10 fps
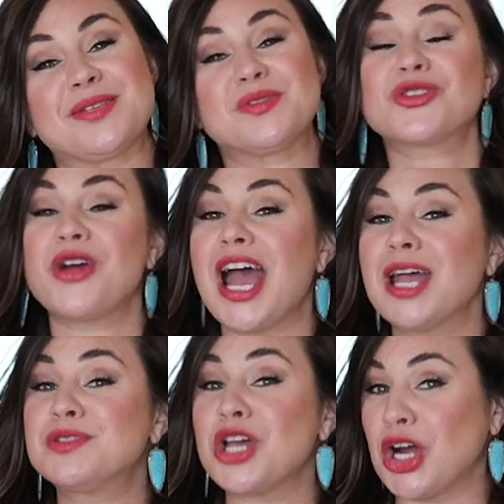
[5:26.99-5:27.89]

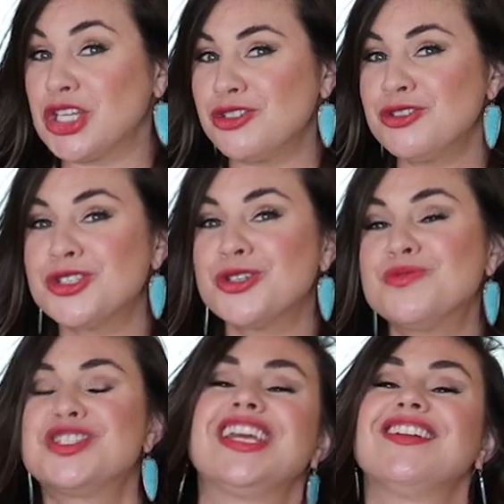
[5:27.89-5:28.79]
subscribe to our
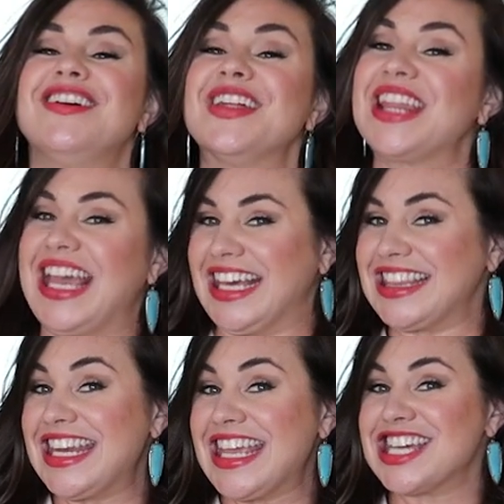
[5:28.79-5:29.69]
YouTube channel, The
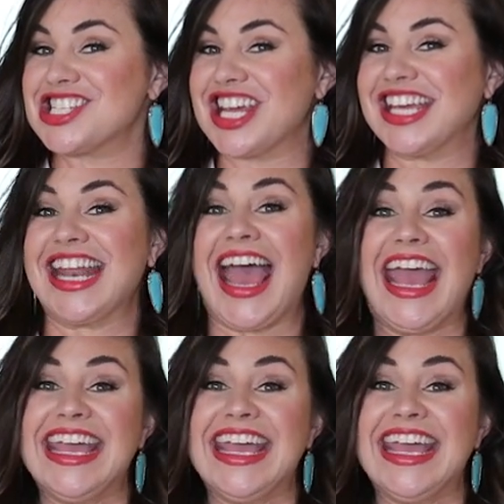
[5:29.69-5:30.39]
Anthony Kitchen,